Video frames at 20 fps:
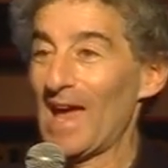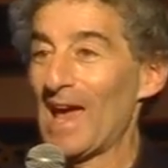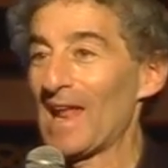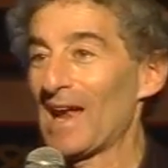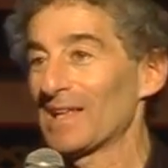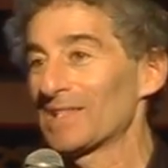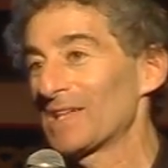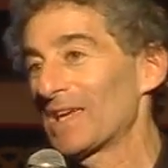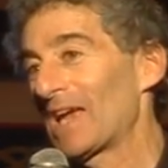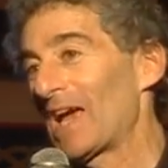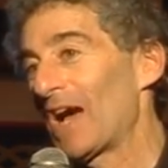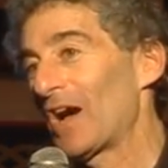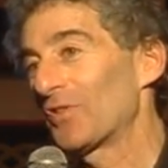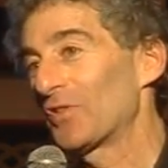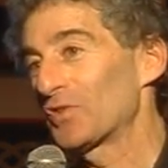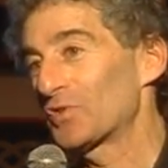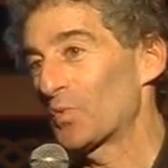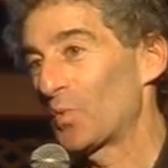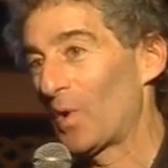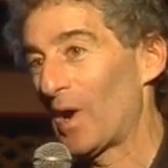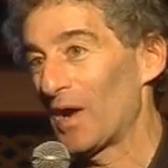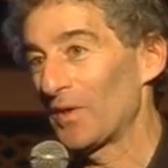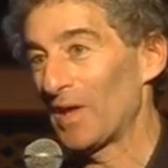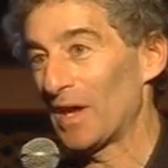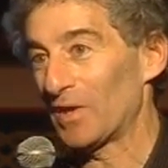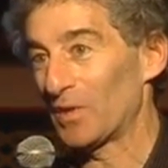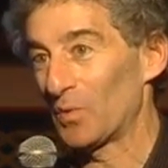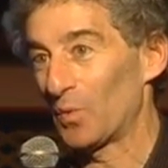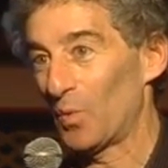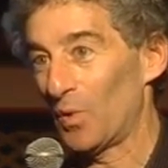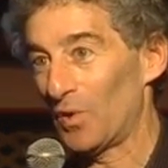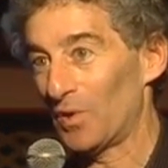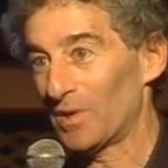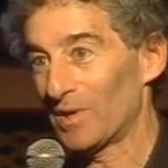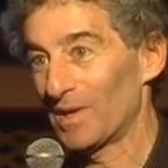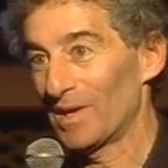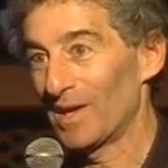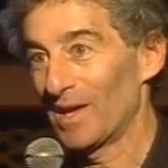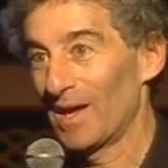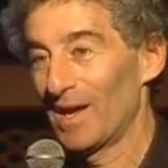And I'll tell you how, this, how that could
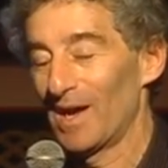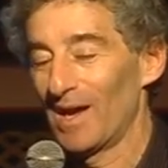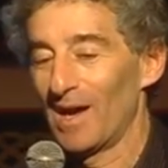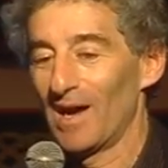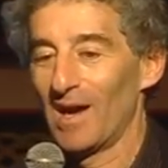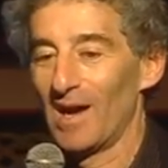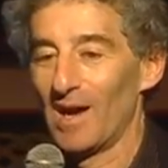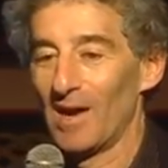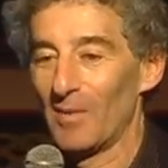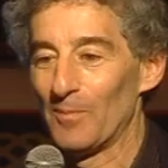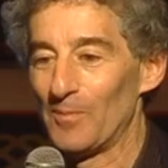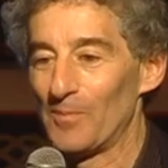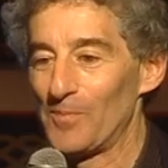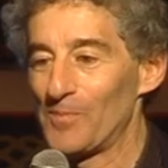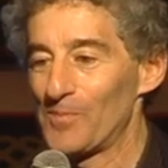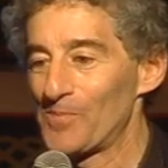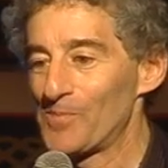work. Um,